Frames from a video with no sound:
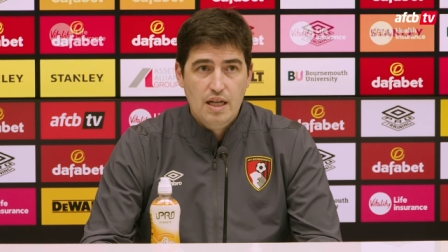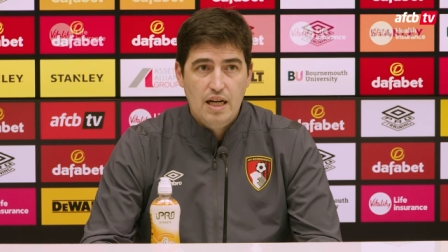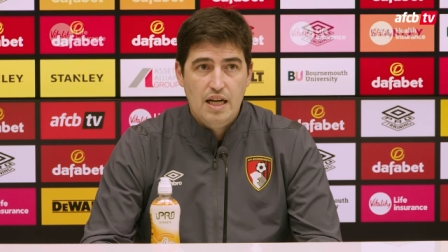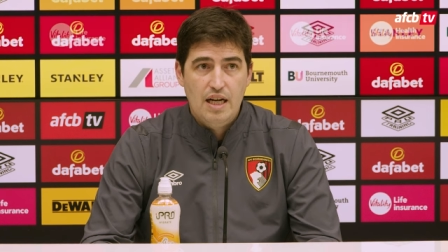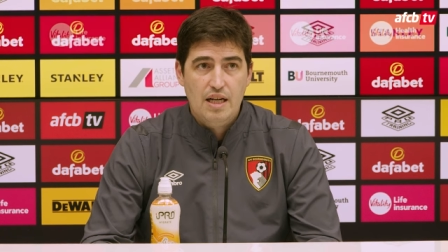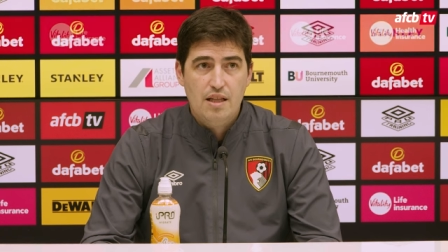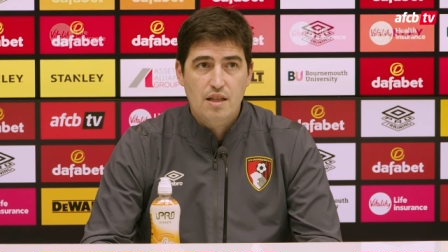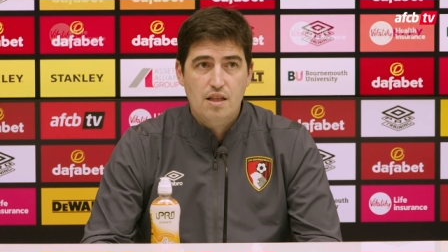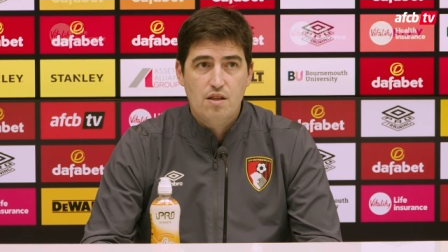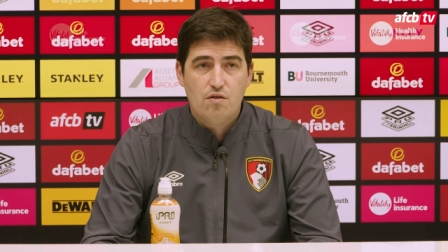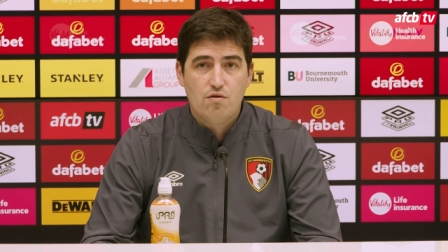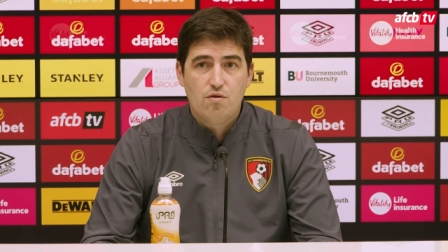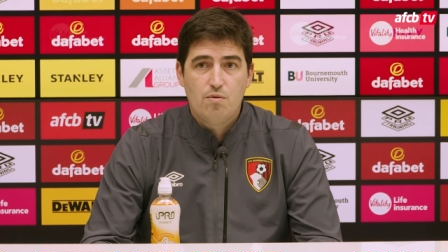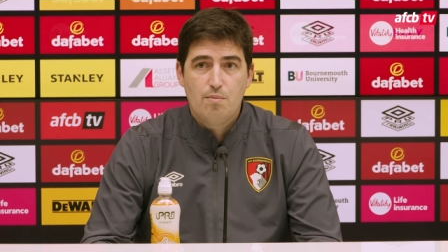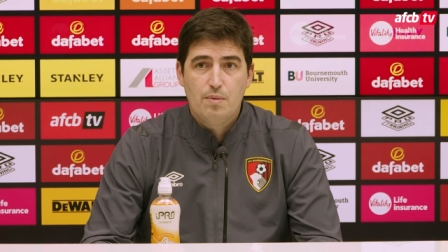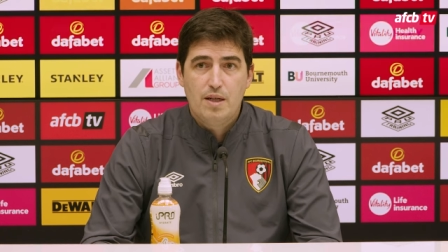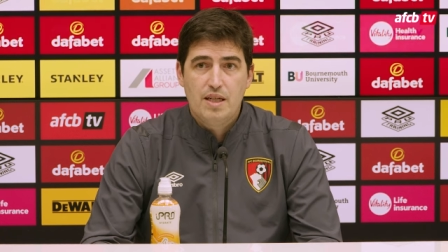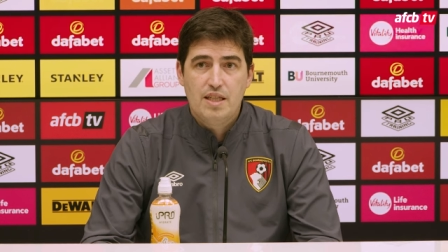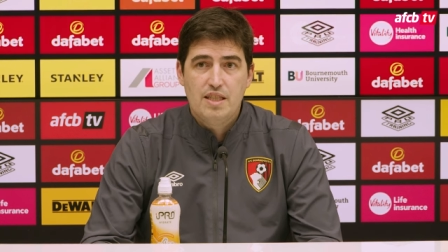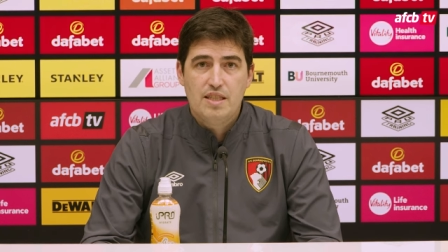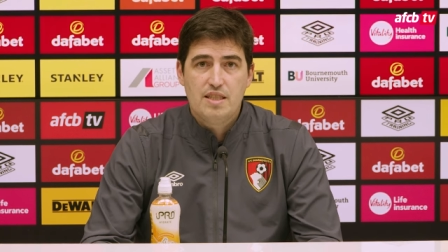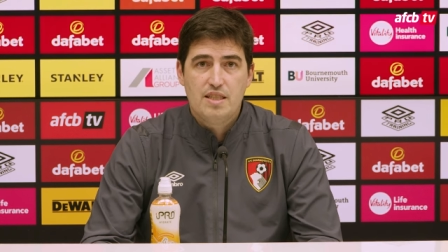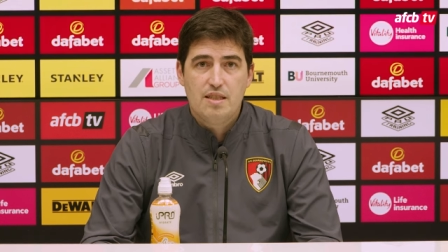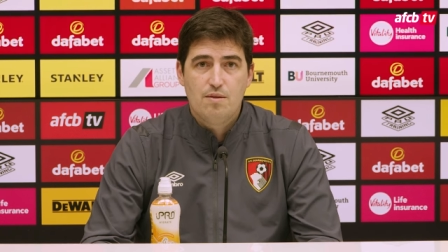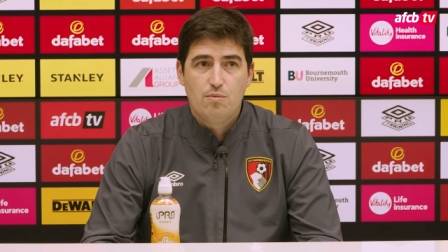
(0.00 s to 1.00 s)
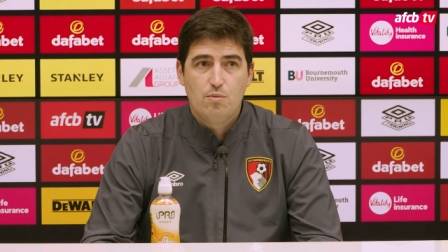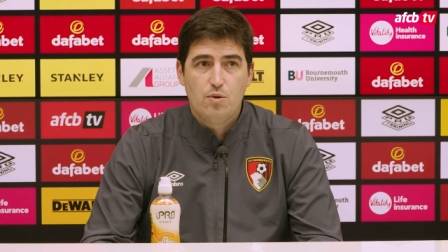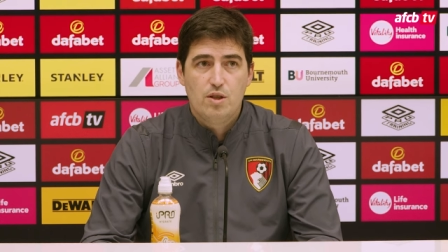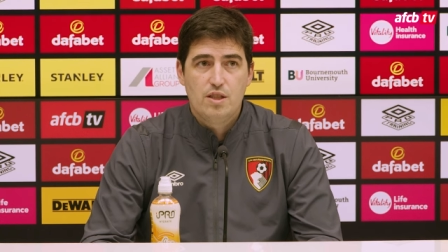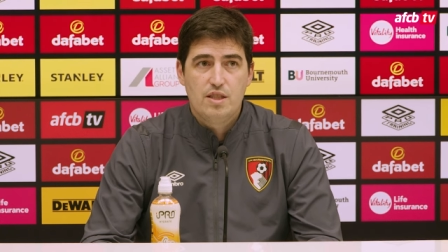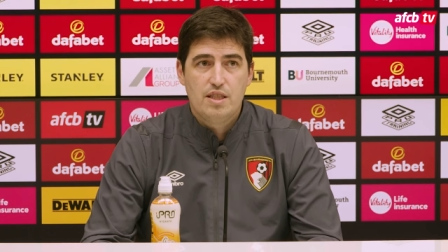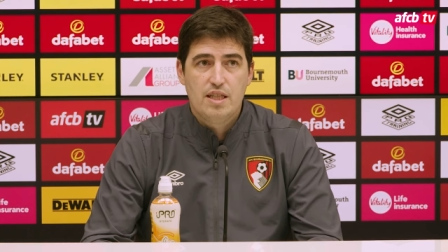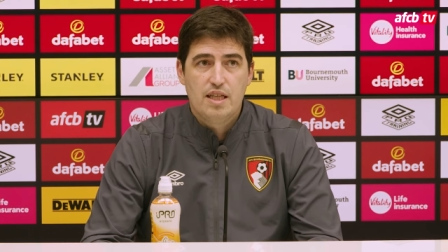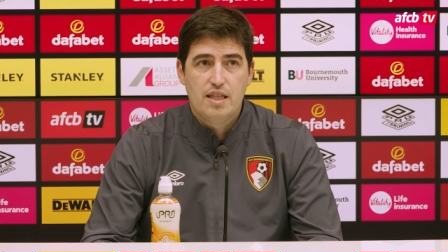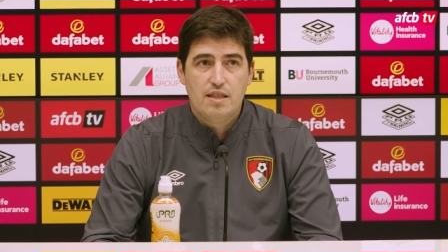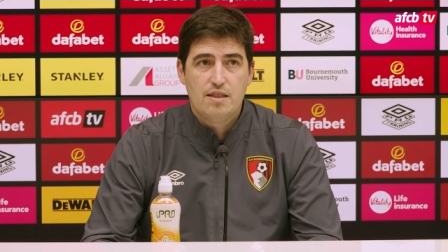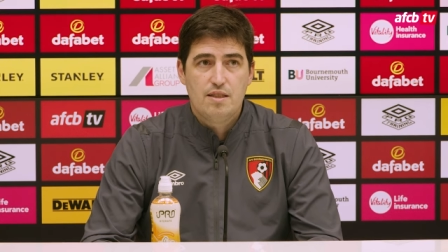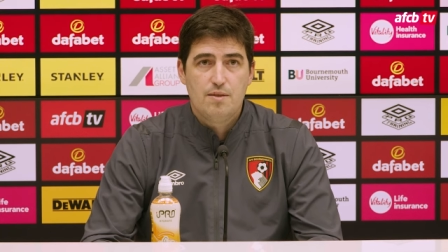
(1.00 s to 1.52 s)
I think Romain is someone
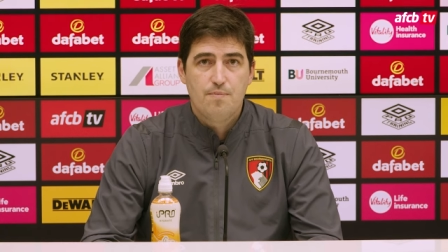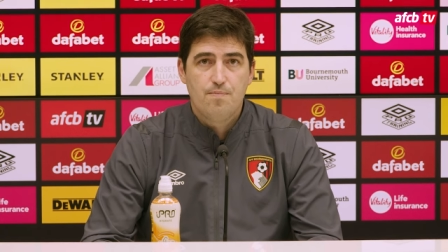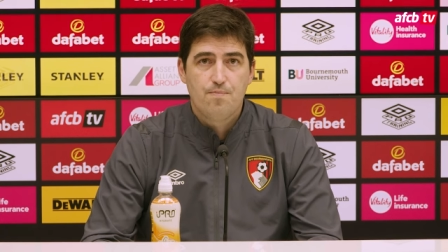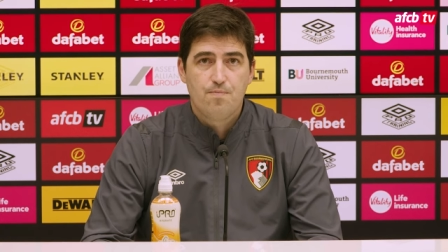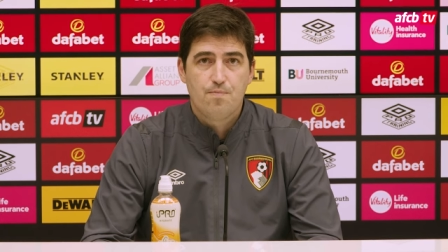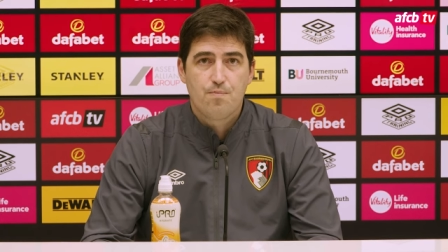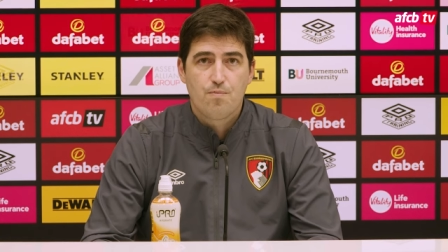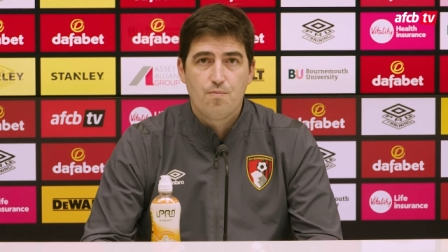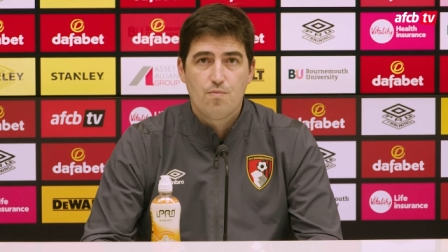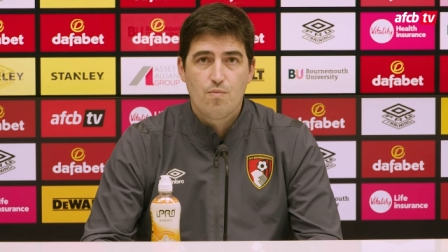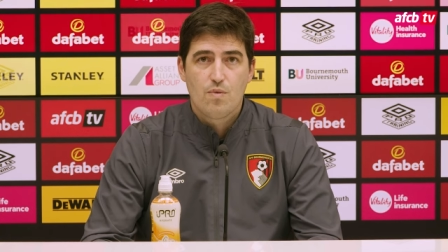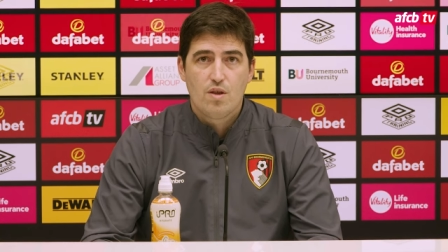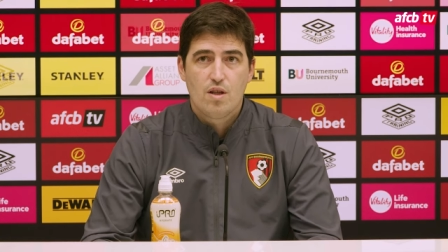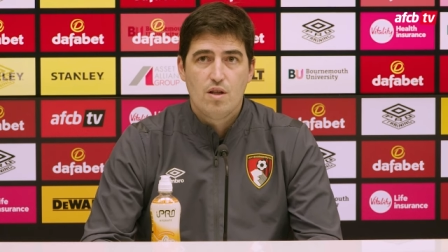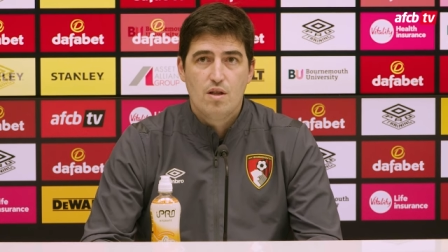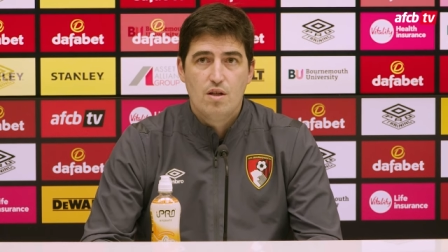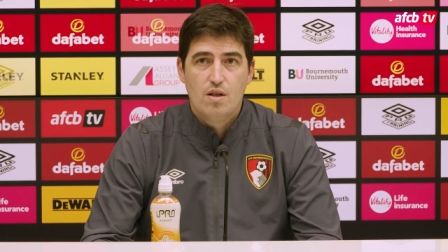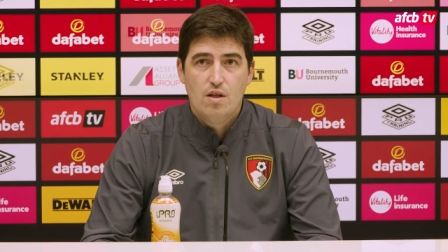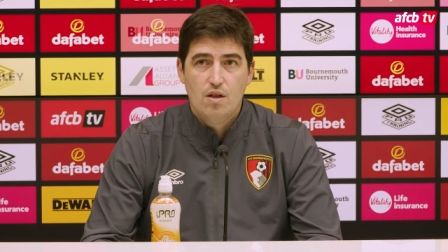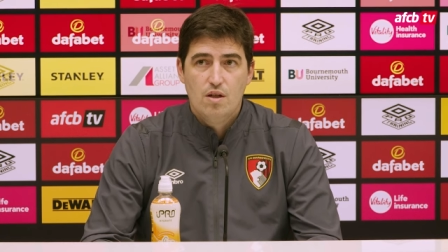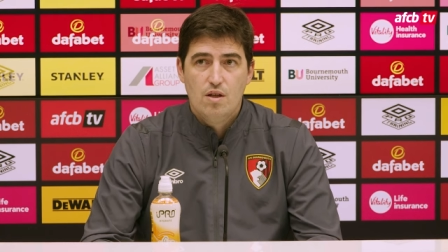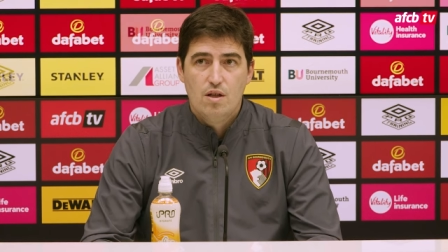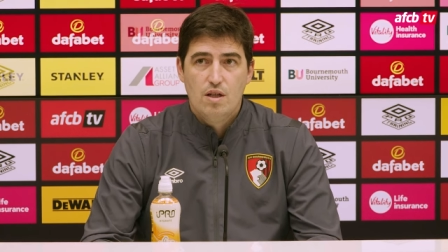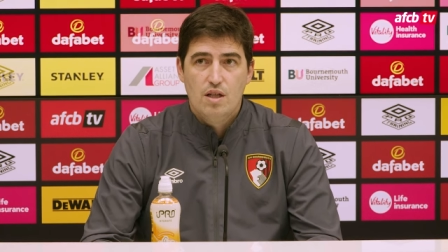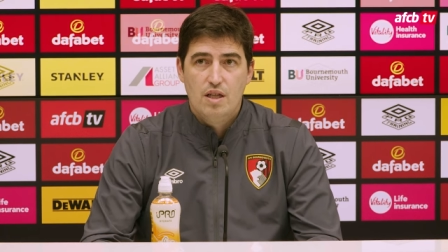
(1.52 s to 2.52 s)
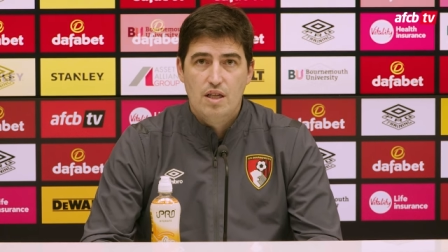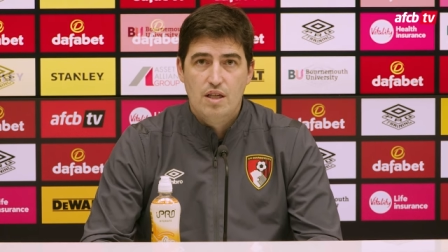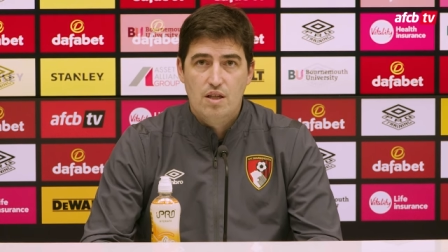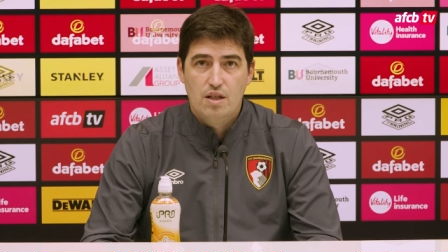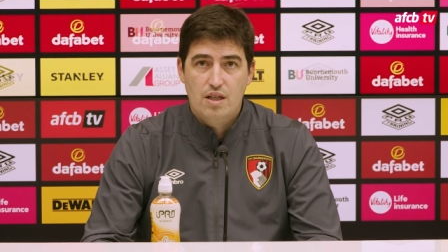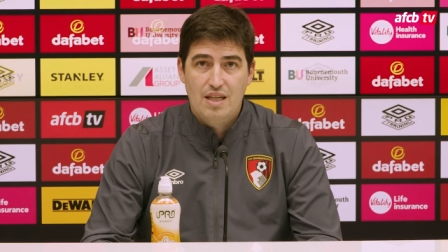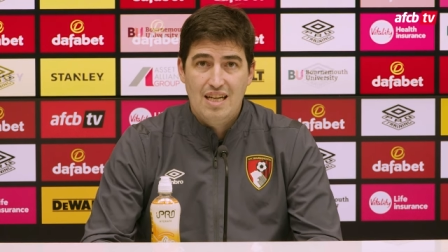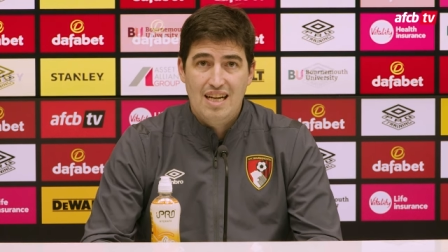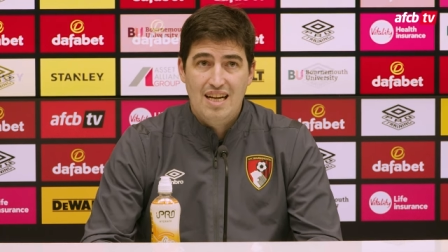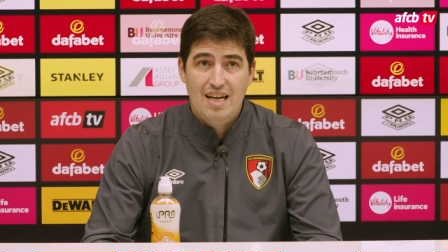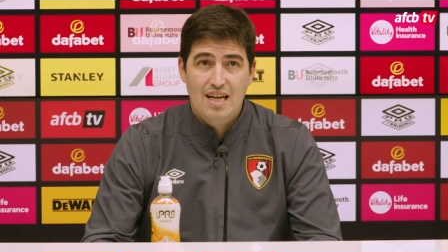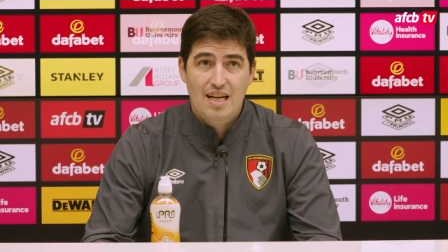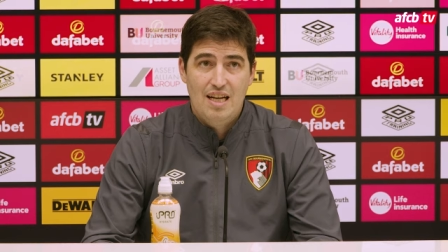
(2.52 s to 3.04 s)
that can